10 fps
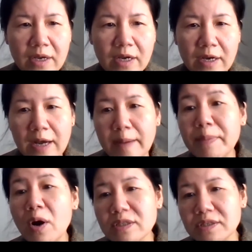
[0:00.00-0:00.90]
a
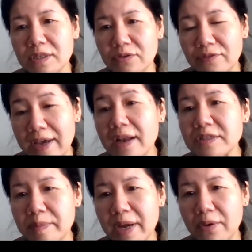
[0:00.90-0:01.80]
positive
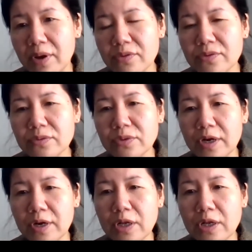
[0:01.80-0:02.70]
energy barrier through
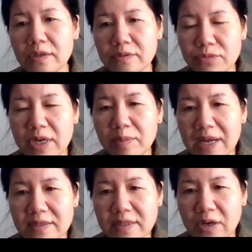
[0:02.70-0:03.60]
the red
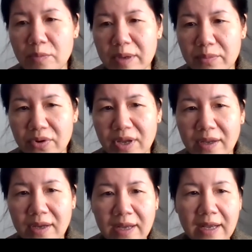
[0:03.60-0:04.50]
blood cell membrane,